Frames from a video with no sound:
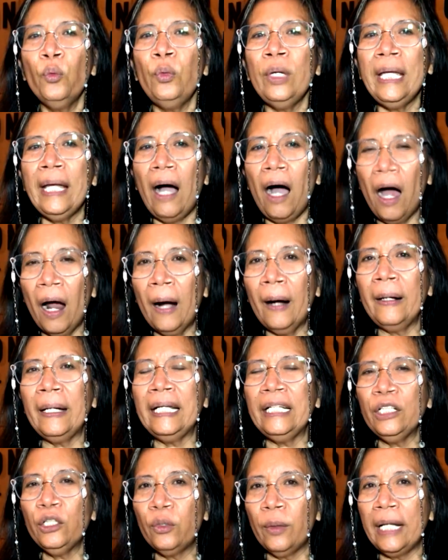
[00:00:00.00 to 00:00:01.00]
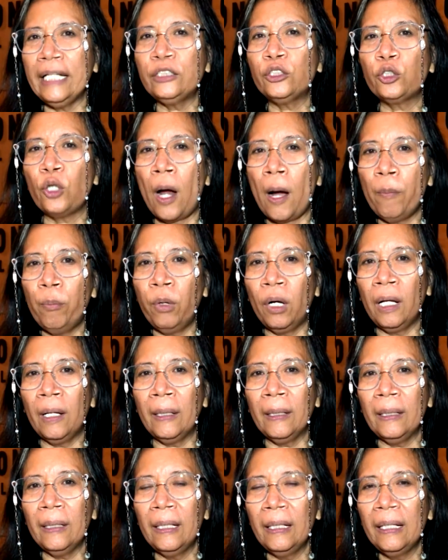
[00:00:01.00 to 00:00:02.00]
We are in great
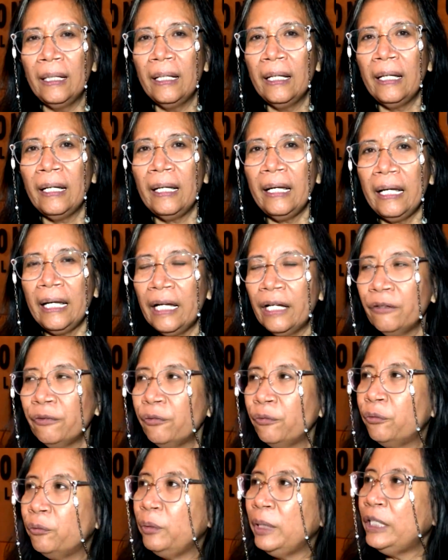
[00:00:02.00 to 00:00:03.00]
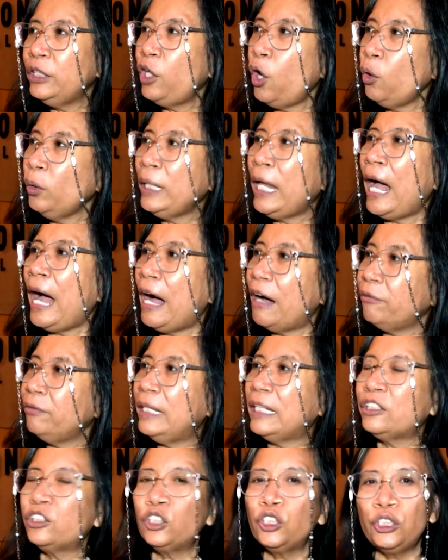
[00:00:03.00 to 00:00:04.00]
trouble if we don't have
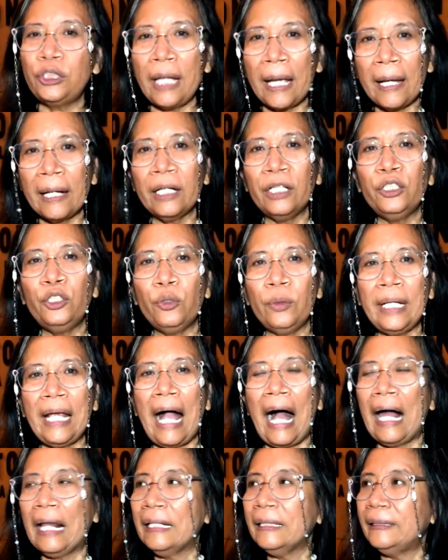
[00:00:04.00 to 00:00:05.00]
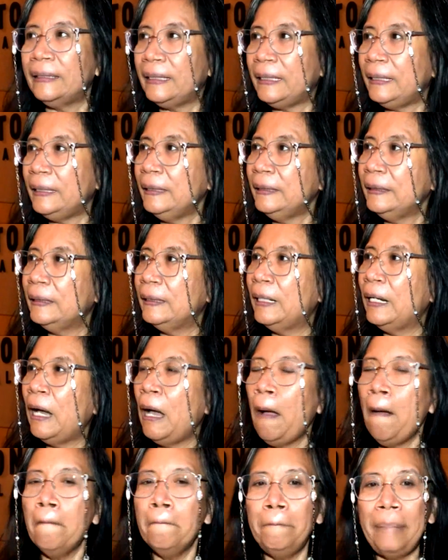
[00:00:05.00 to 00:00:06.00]
that shared reality
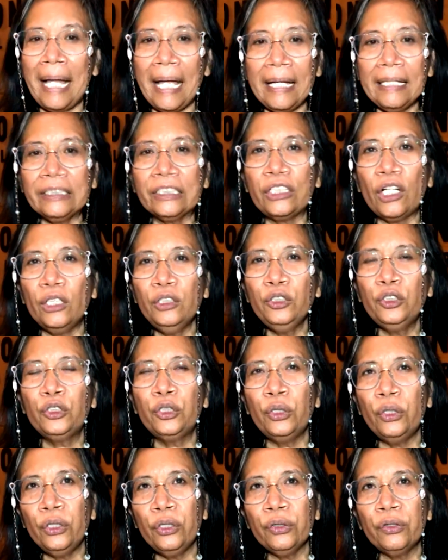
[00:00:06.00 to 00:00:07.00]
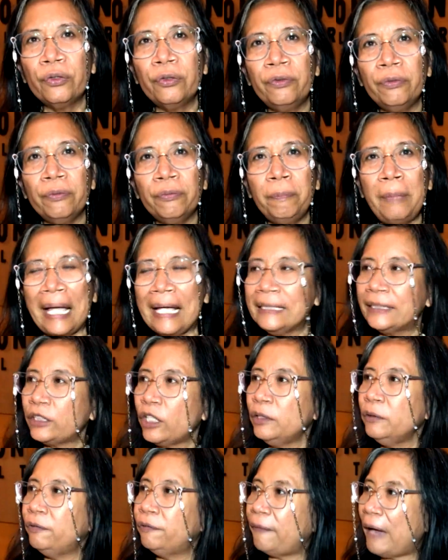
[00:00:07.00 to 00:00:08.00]
based on truth, based
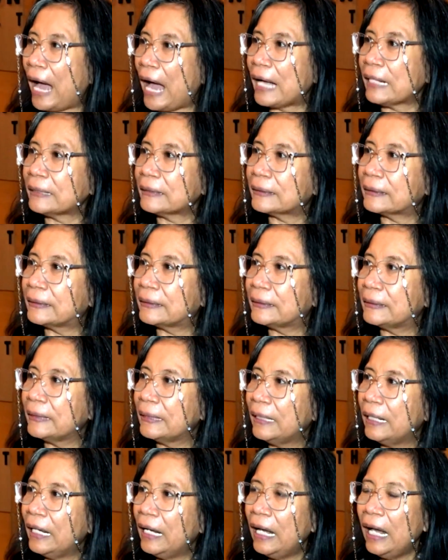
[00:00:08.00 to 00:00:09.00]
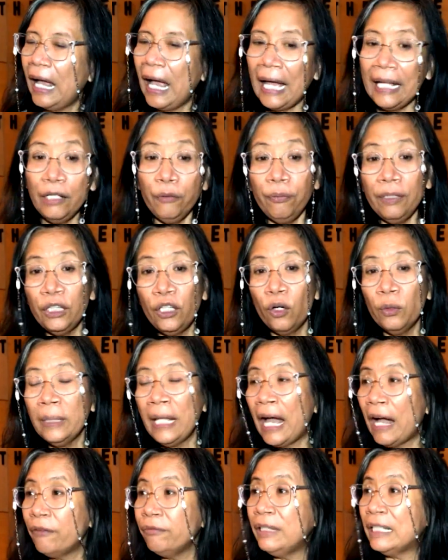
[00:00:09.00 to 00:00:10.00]
on facts. And if we don't
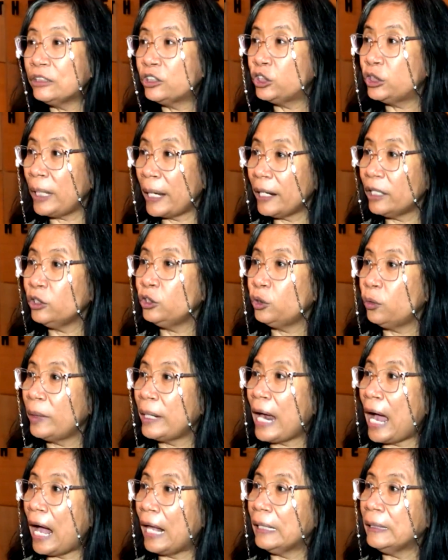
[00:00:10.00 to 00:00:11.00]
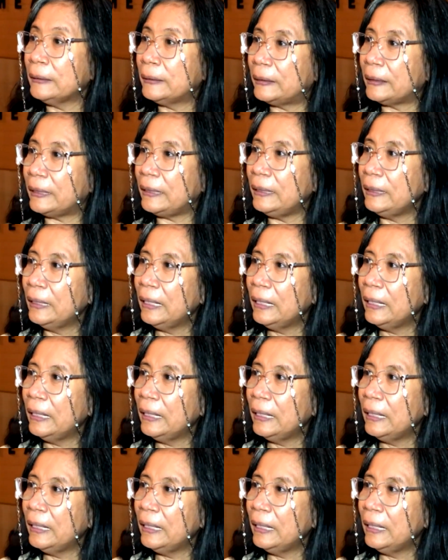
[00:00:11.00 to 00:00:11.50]
have that shared reality,